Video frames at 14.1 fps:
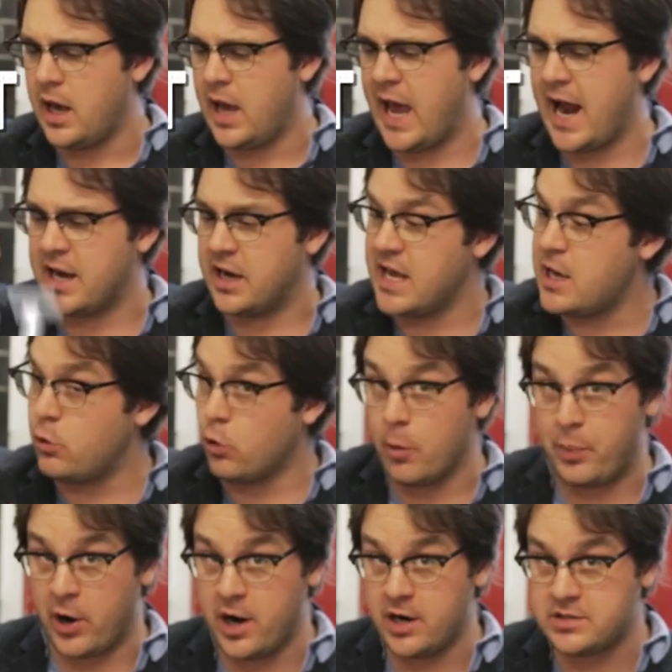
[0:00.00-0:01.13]
and an equal
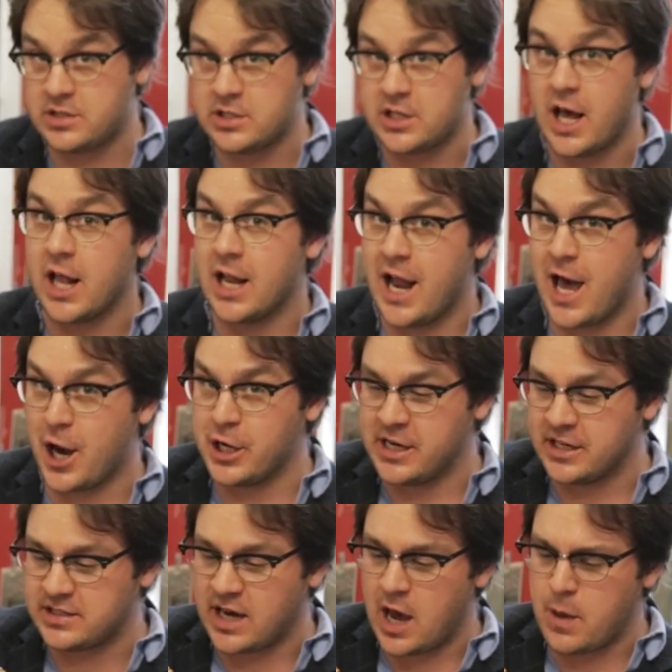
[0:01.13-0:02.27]
part
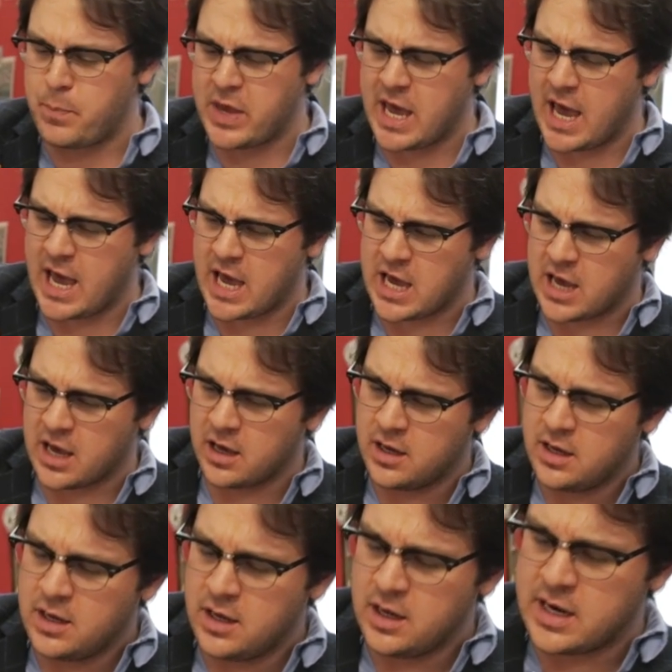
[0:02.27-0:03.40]
Lagunitas IPA.
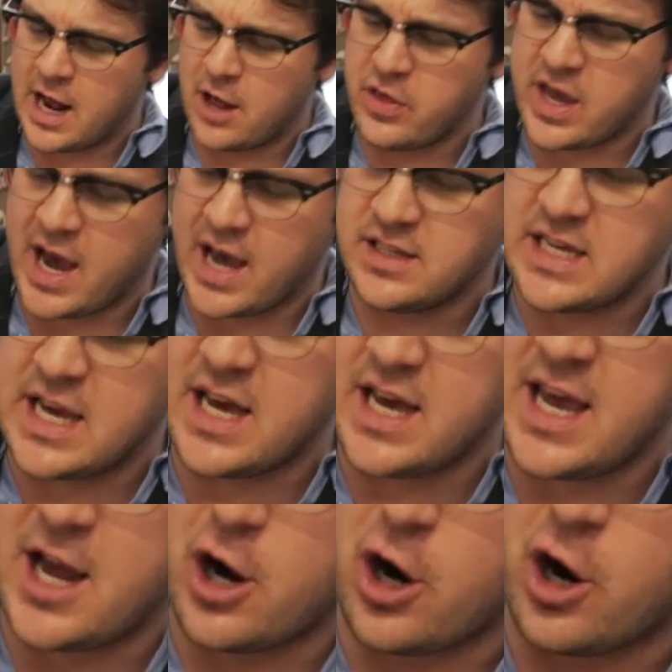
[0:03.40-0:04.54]
Now the idea
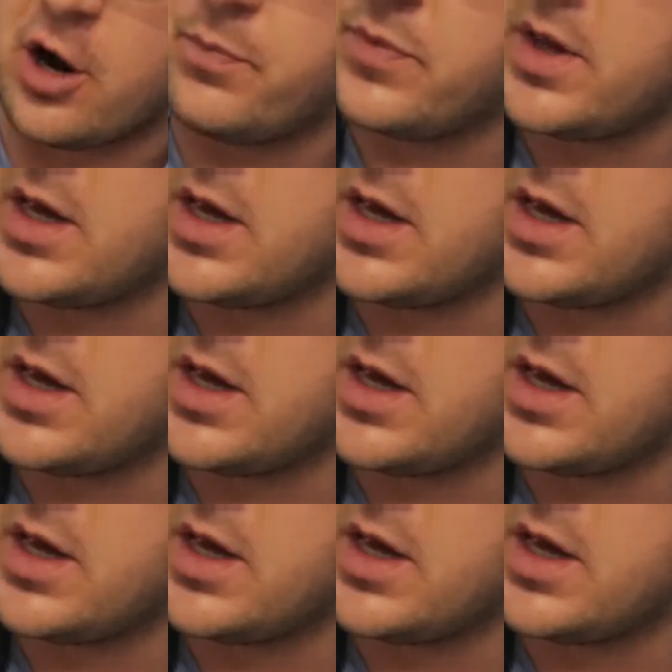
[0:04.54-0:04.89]
here